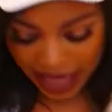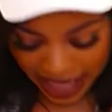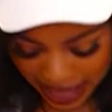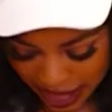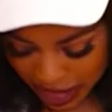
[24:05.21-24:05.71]

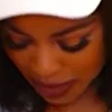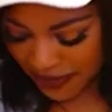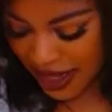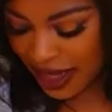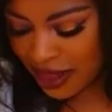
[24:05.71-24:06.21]
And to be
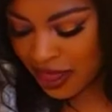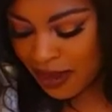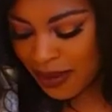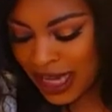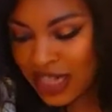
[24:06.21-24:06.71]
fair,
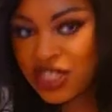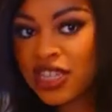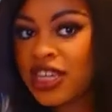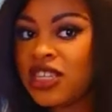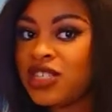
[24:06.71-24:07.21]
the match
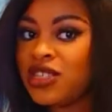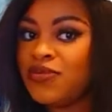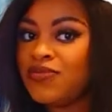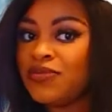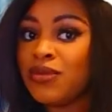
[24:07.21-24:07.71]
is
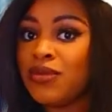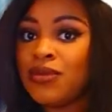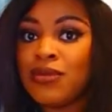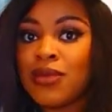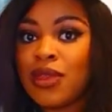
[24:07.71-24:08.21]

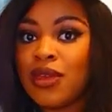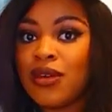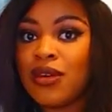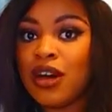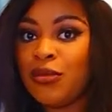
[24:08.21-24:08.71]

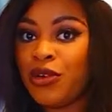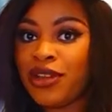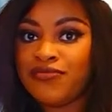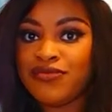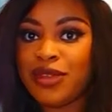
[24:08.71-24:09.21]
on
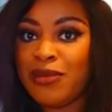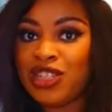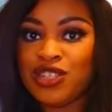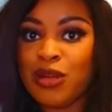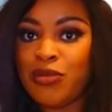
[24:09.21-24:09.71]
point. The
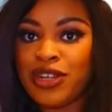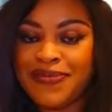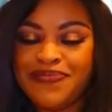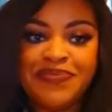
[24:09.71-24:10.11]
match is on point.